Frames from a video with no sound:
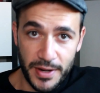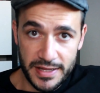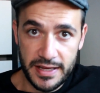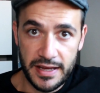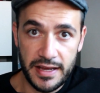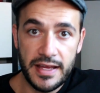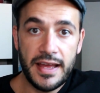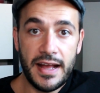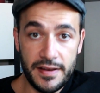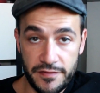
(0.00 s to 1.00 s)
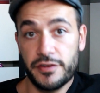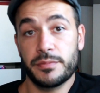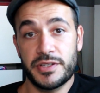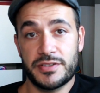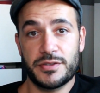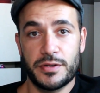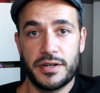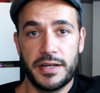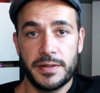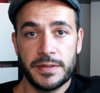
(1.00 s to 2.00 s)
out there and film your
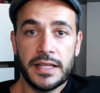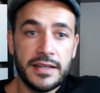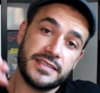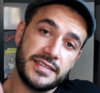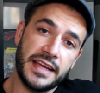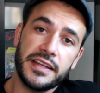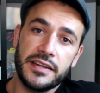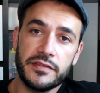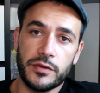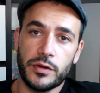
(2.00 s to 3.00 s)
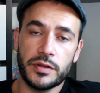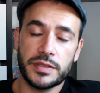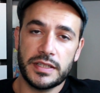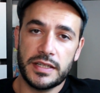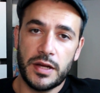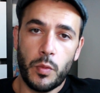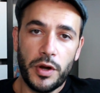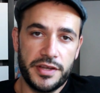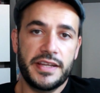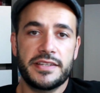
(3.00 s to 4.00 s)
story. Second of all, what
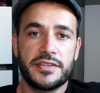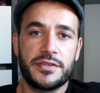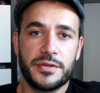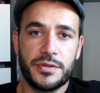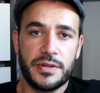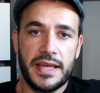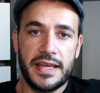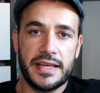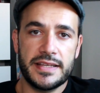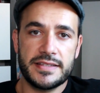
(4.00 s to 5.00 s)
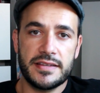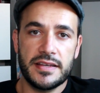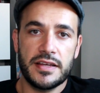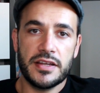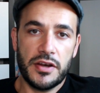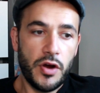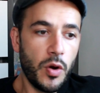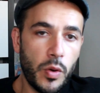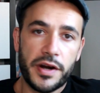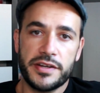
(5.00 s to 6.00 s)
you need to do is not
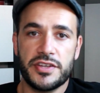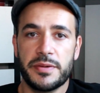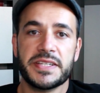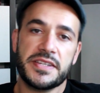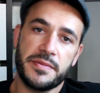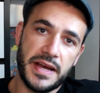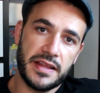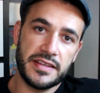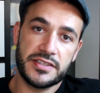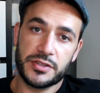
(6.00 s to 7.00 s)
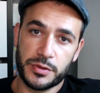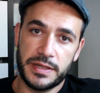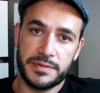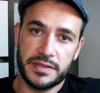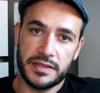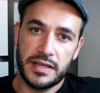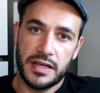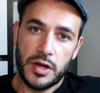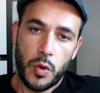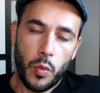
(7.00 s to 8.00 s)
worry so much about the script.
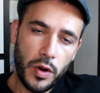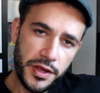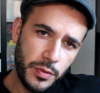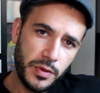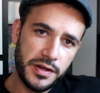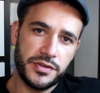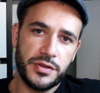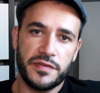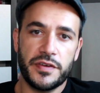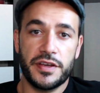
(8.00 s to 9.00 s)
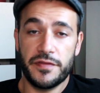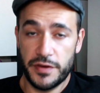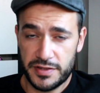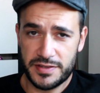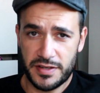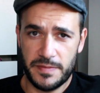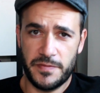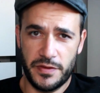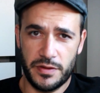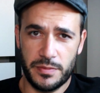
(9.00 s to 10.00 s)
What you want to do for your first time
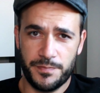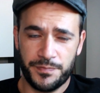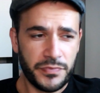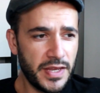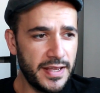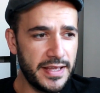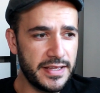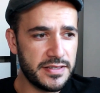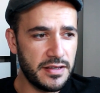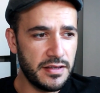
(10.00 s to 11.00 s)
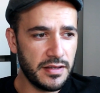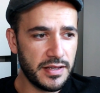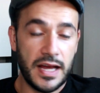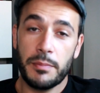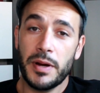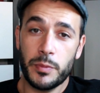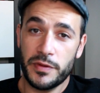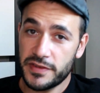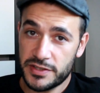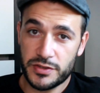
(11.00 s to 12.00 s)
film is come up
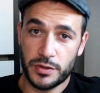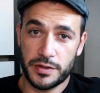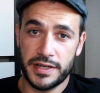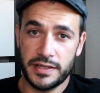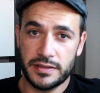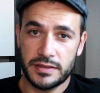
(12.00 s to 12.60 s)
with a story